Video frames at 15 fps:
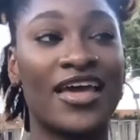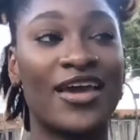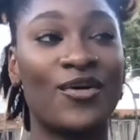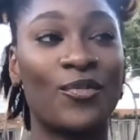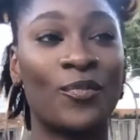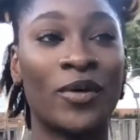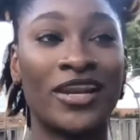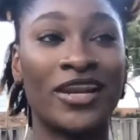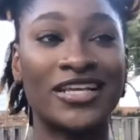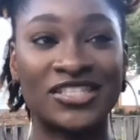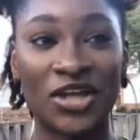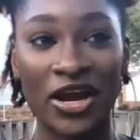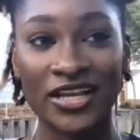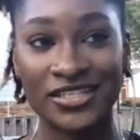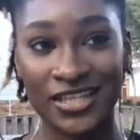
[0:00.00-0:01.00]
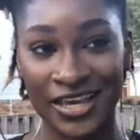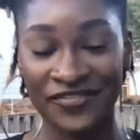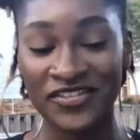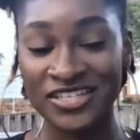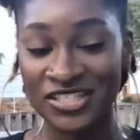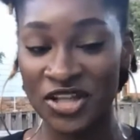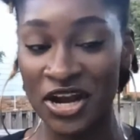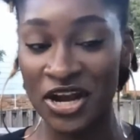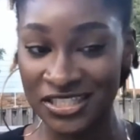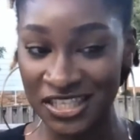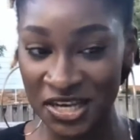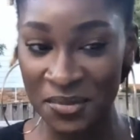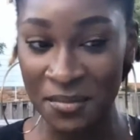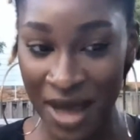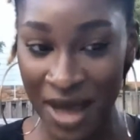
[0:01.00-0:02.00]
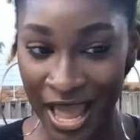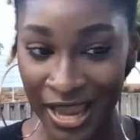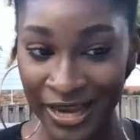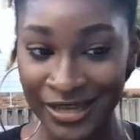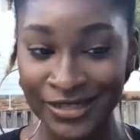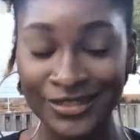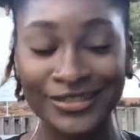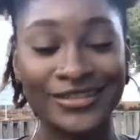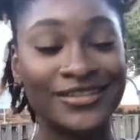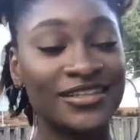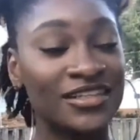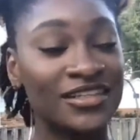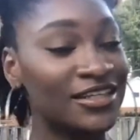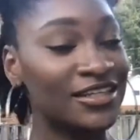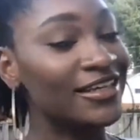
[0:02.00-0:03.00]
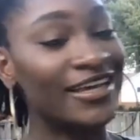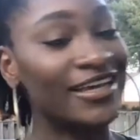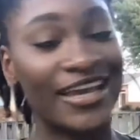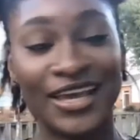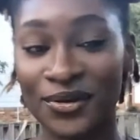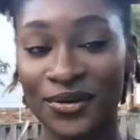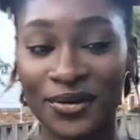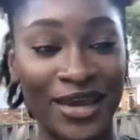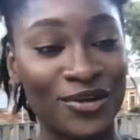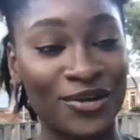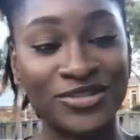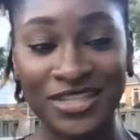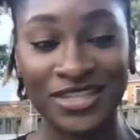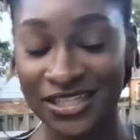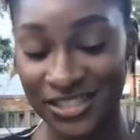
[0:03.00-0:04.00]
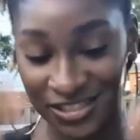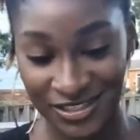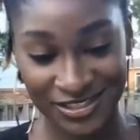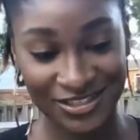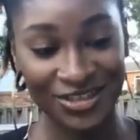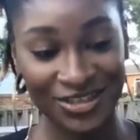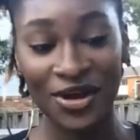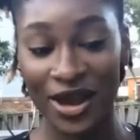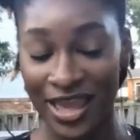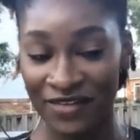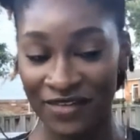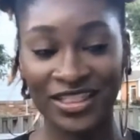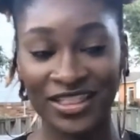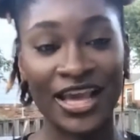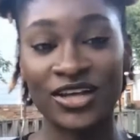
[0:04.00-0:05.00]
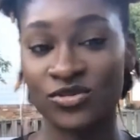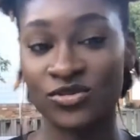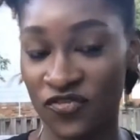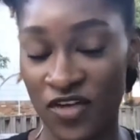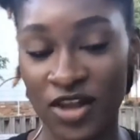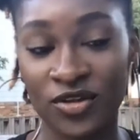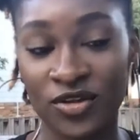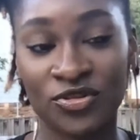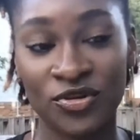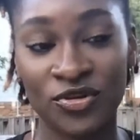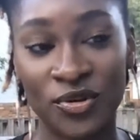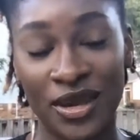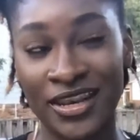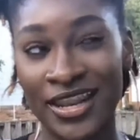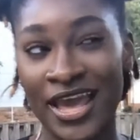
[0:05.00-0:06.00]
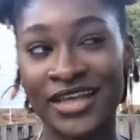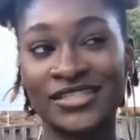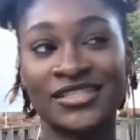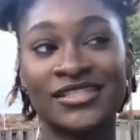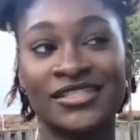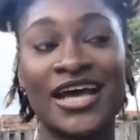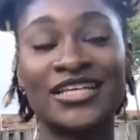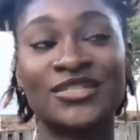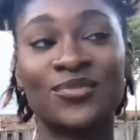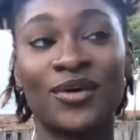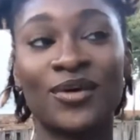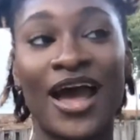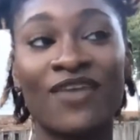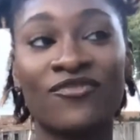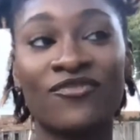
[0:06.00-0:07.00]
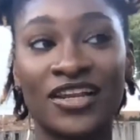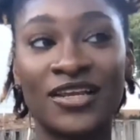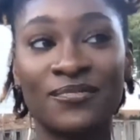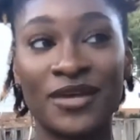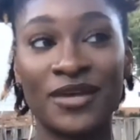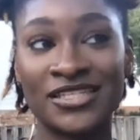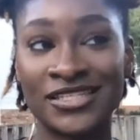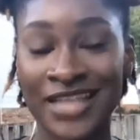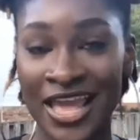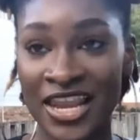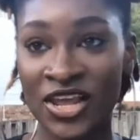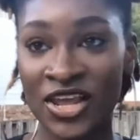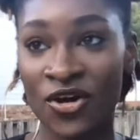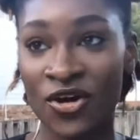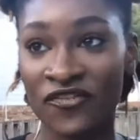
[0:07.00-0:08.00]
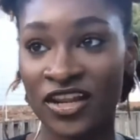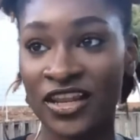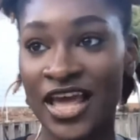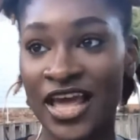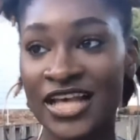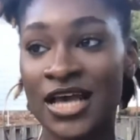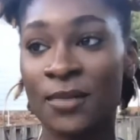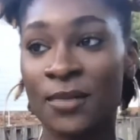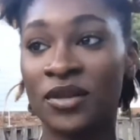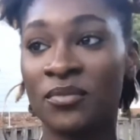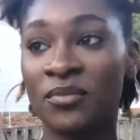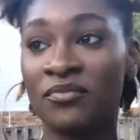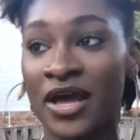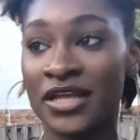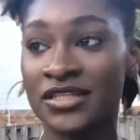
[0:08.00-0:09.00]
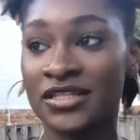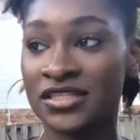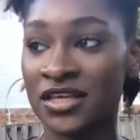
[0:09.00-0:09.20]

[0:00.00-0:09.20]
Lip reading: when if it starts in the mind, it'll just, everything else will follow through. And that's what I've really been standing on for the last couple of months.